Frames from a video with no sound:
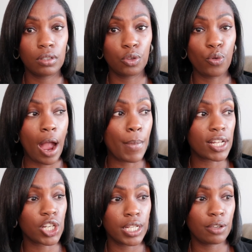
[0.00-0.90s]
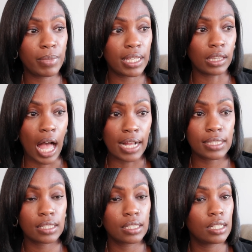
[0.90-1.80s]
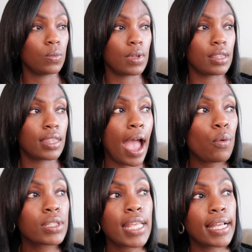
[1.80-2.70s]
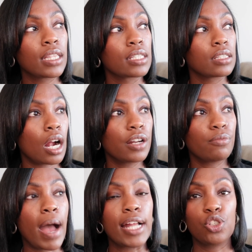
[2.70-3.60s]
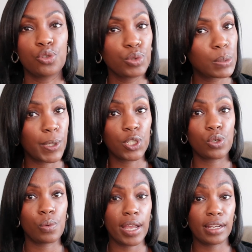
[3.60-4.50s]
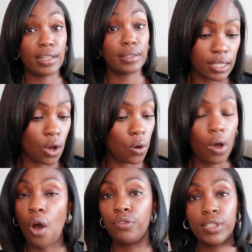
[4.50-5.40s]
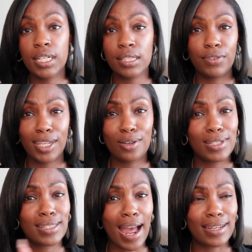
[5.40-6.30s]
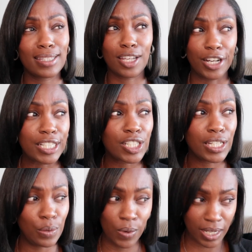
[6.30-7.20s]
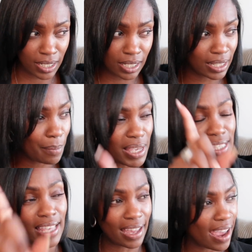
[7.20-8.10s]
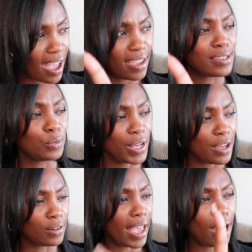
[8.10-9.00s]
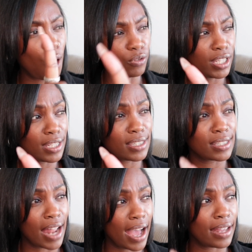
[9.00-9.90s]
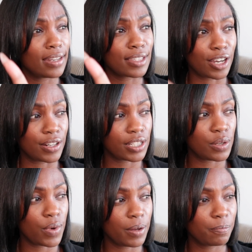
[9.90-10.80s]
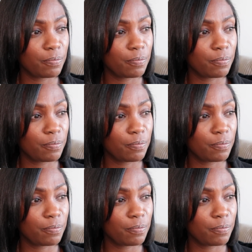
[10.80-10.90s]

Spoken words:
throughout my journey of being locked. That was like the start of my true spiritual awakening. So hopefully this video does not discourage anyone. Let me say that as well. Like, hopefully this does not discourage anyone,